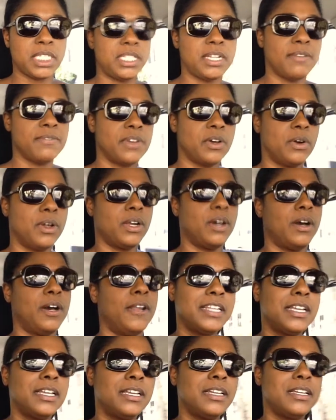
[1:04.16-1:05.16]
stuff going
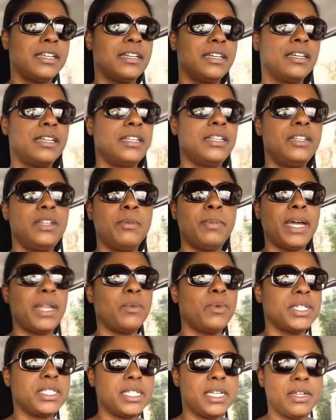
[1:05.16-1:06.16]
on. Nobody
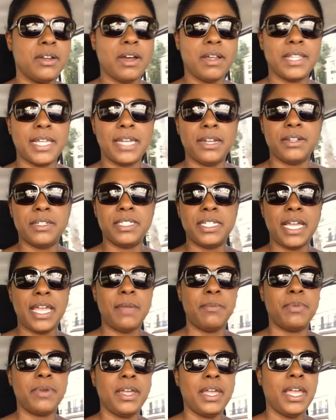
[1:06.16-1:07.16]
wants to hear all that on
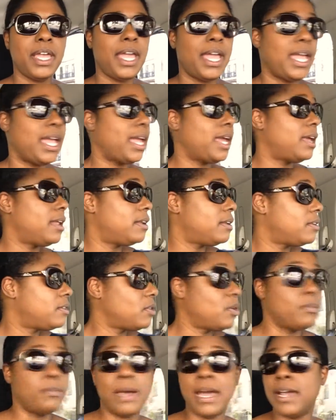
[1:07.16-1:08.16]
tape. And
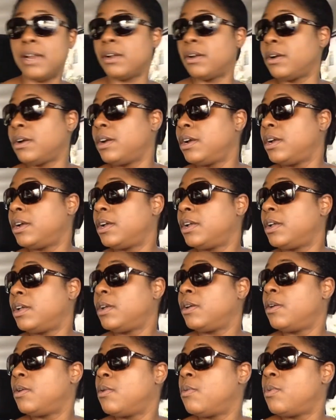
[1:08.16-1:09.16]
no matter
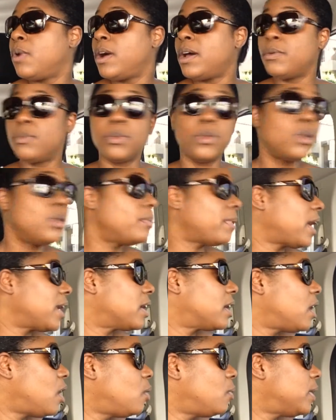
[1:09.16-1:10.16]
what room I
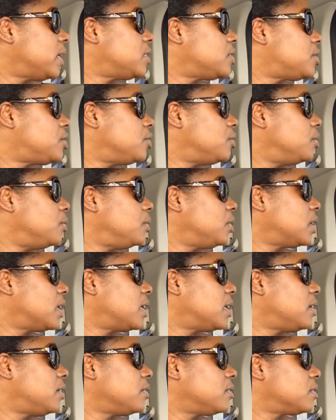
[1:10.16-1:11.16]
go into, you're
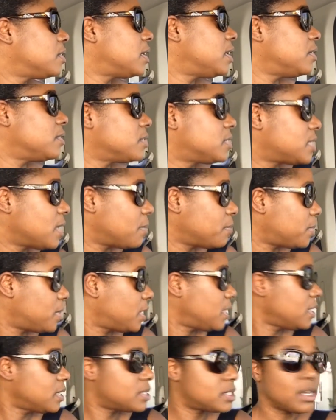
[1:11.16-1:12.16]
gonna hear
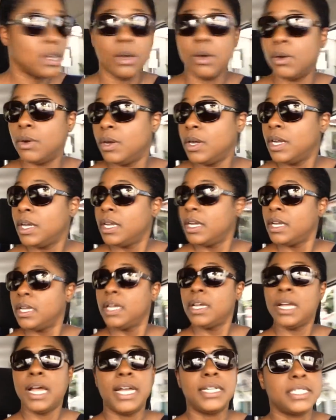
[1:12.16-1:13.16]
something. So
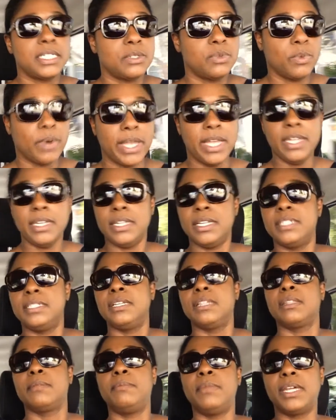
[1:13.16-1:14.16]
I just wait
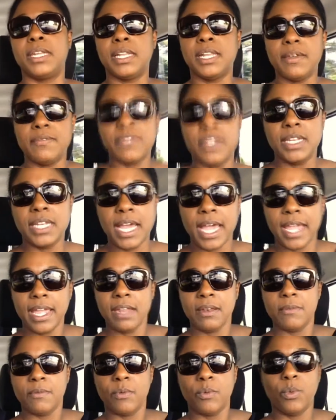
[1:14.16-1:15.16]
until the middle of the
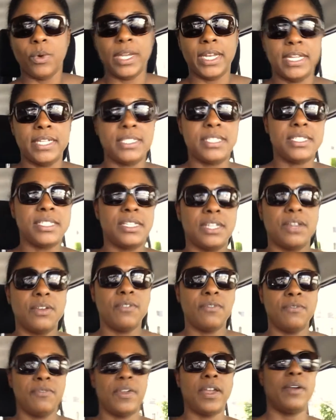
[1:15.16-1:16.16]
night when it's
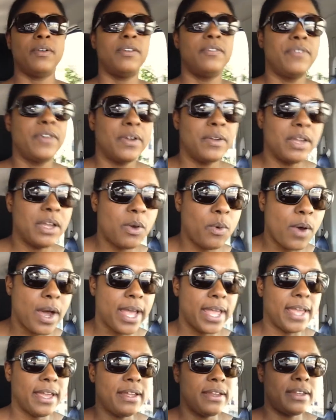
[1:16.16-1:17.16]
very, very
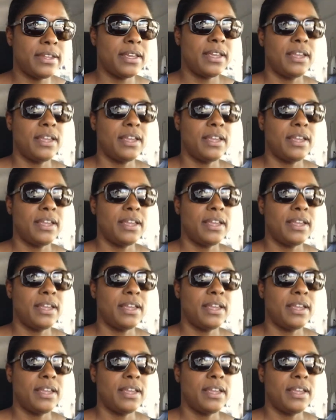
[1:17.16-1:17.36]
quiet